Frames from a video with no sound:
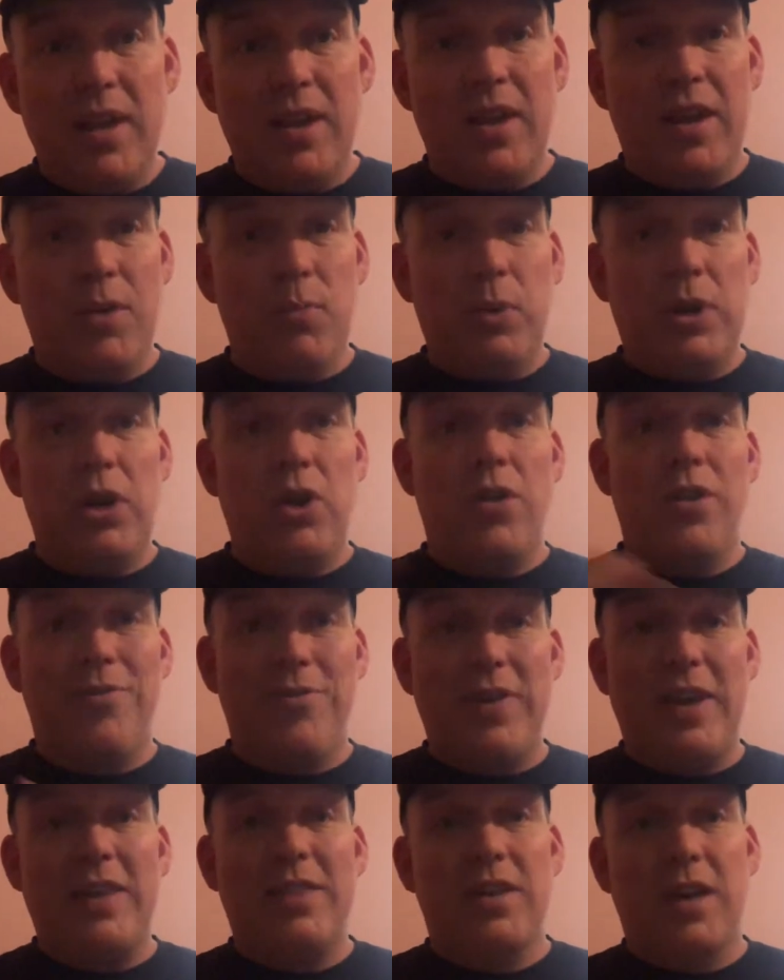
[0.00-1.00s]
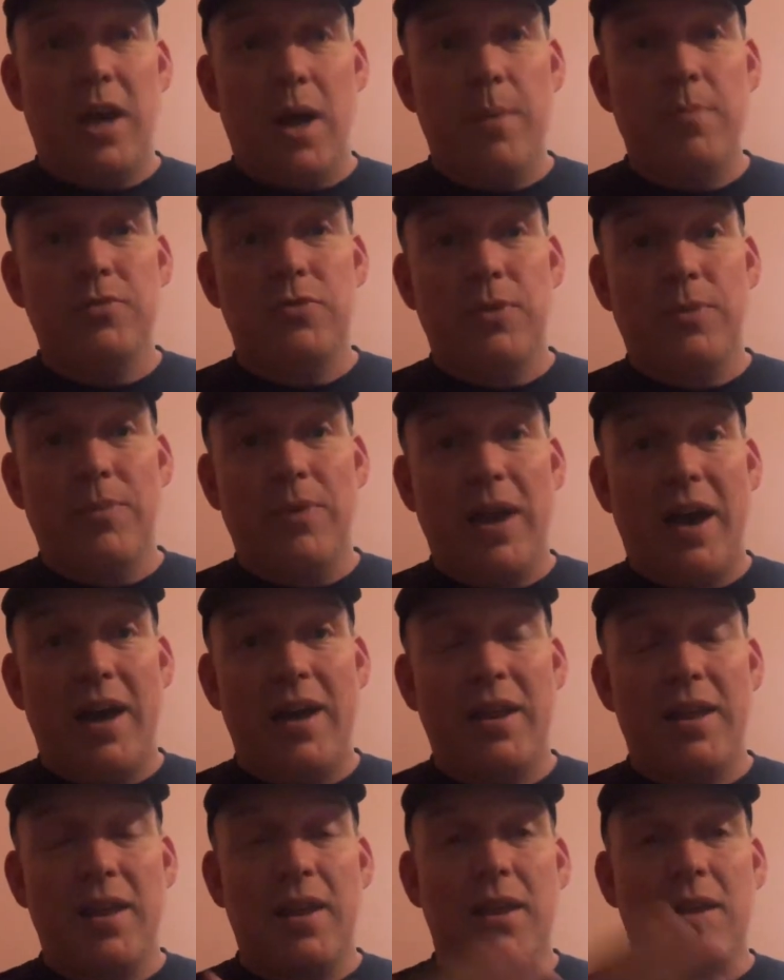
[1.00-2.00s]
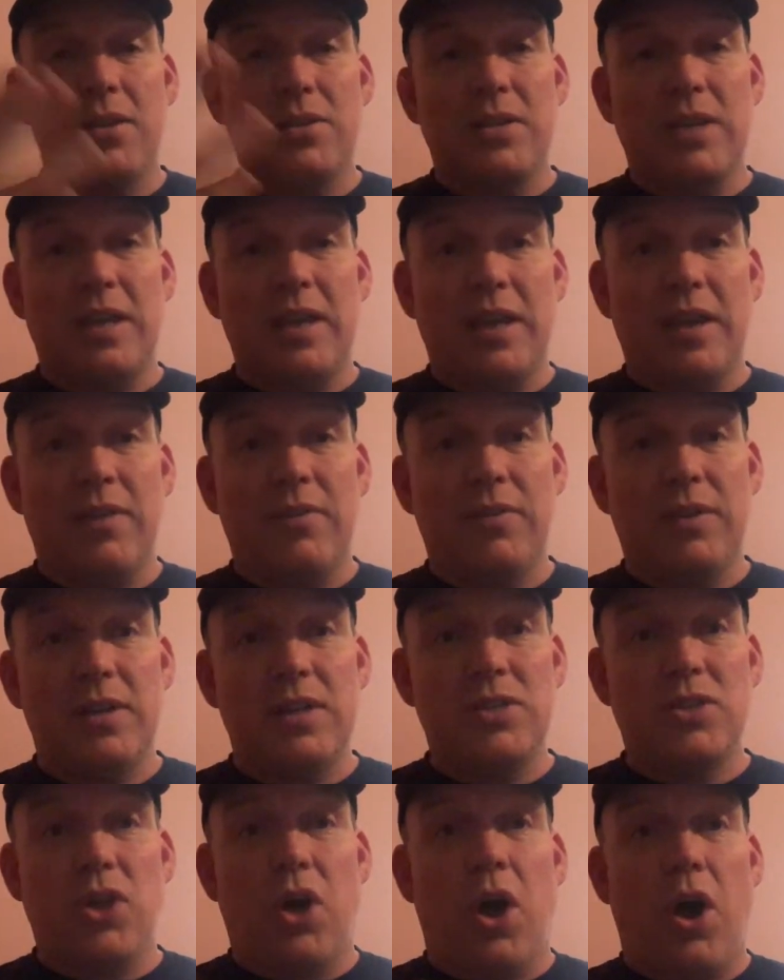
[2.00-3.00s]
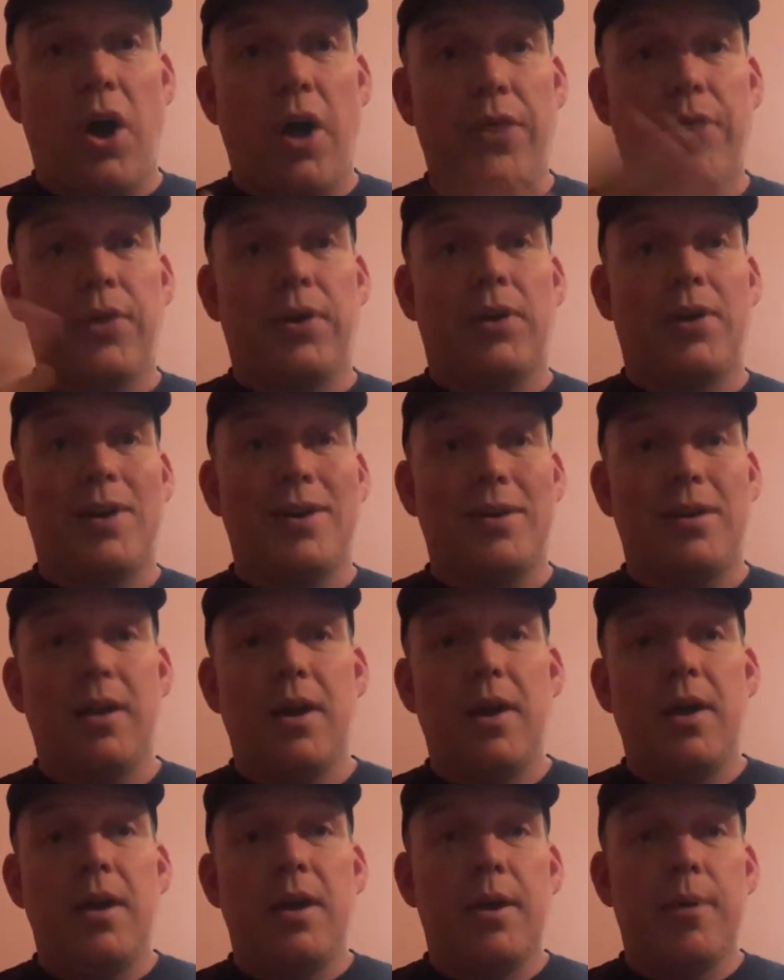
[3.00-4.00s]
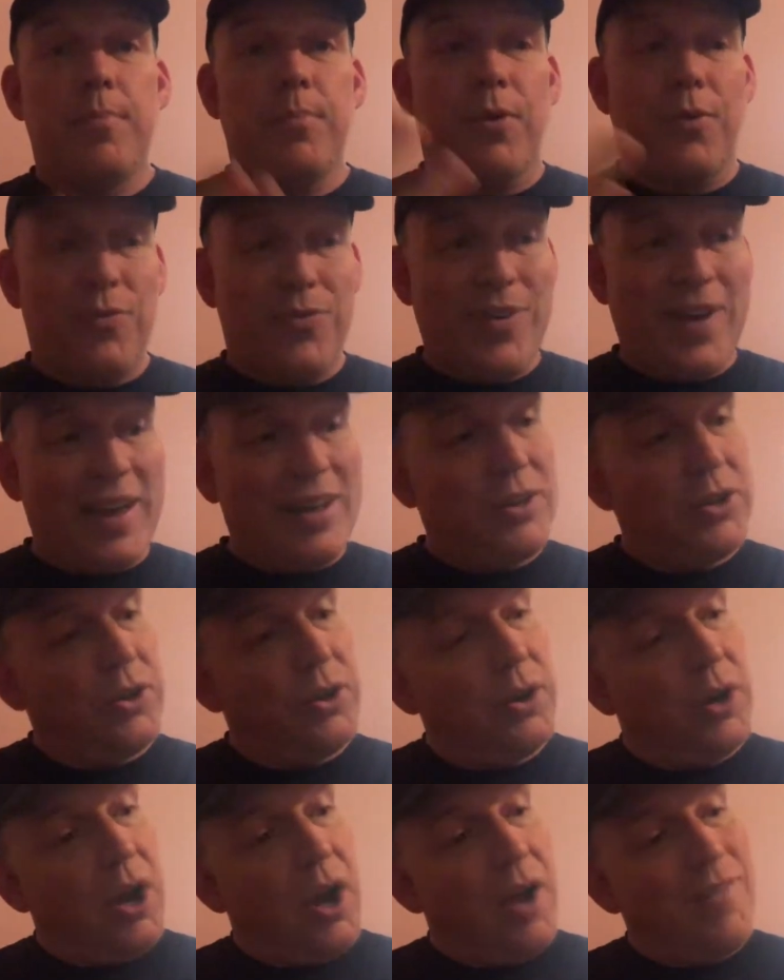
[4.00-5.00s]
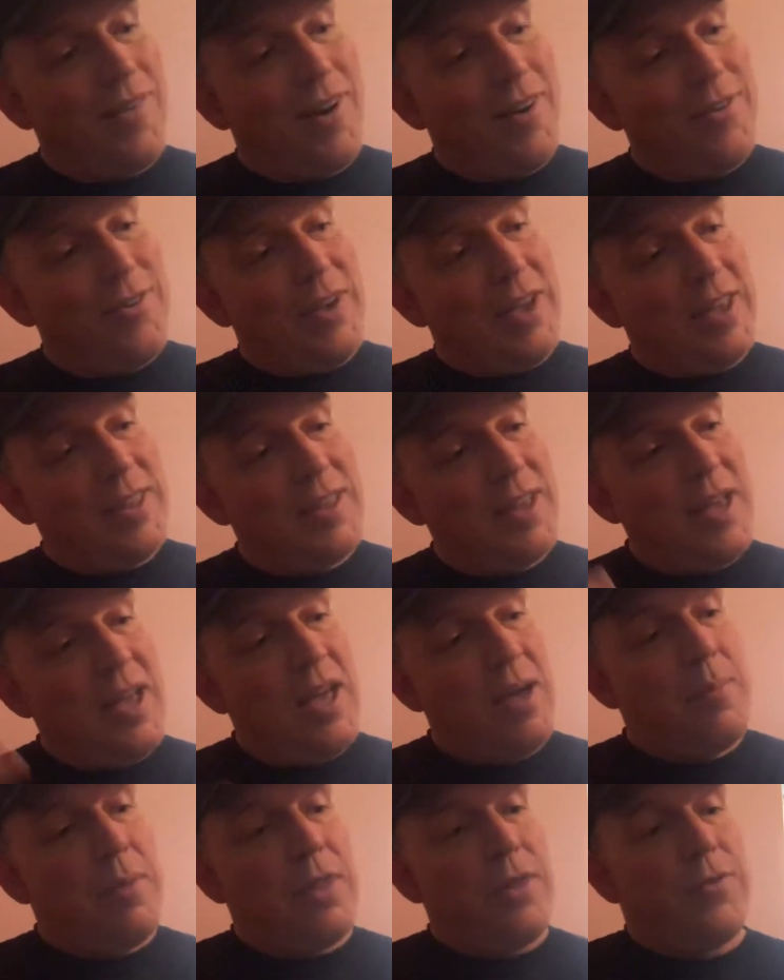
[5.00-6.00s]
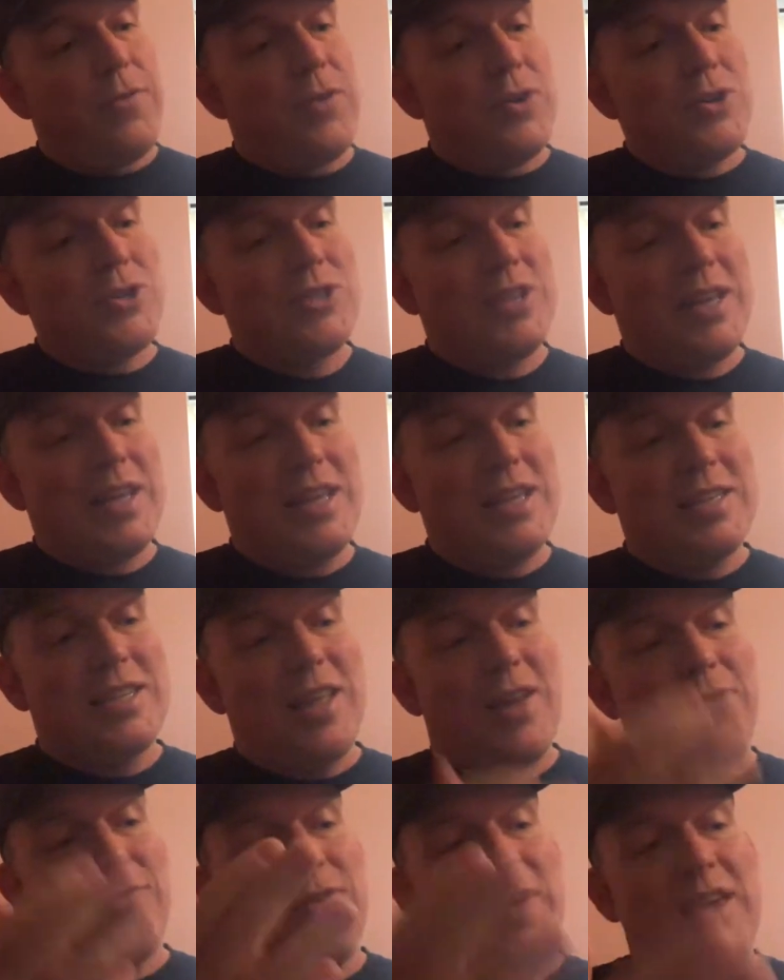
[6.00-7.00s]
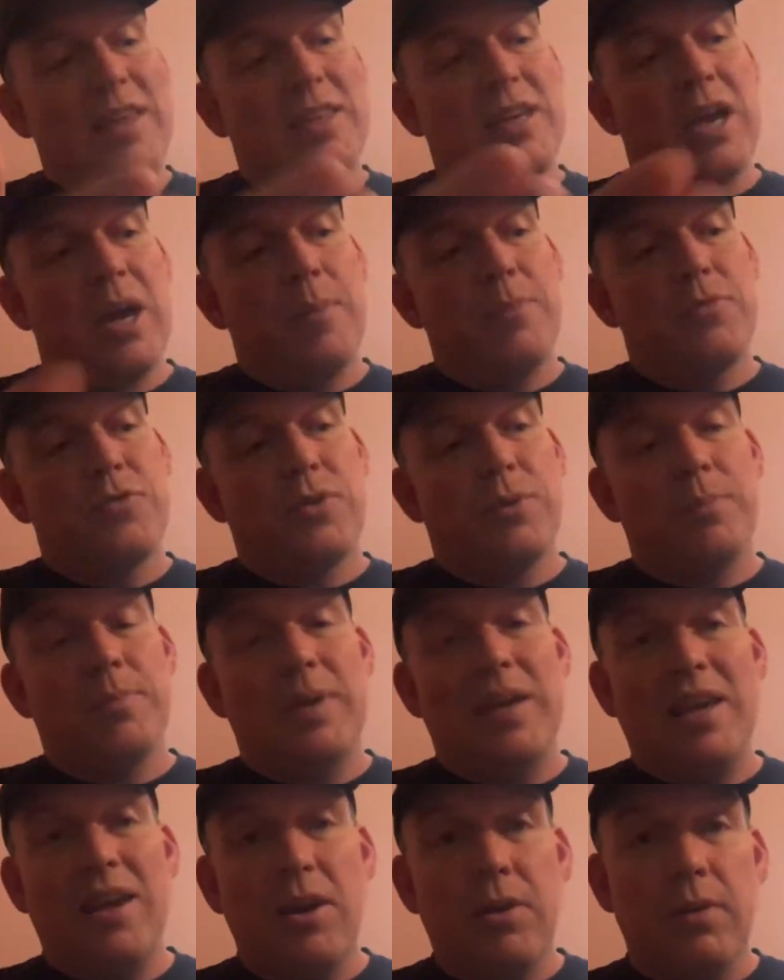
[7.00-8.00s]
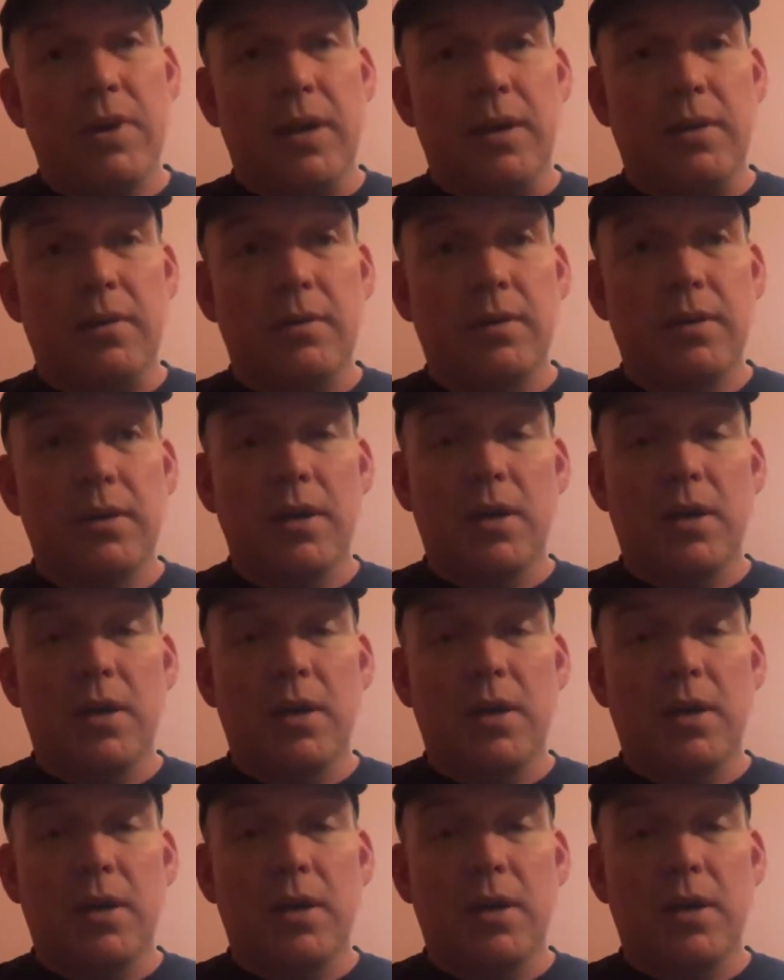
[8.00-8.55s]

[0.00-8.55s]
And we know that faith comes from God. It is a gift. He's the author and perfecter of our faith. But the first thing is that faith comes from hearing.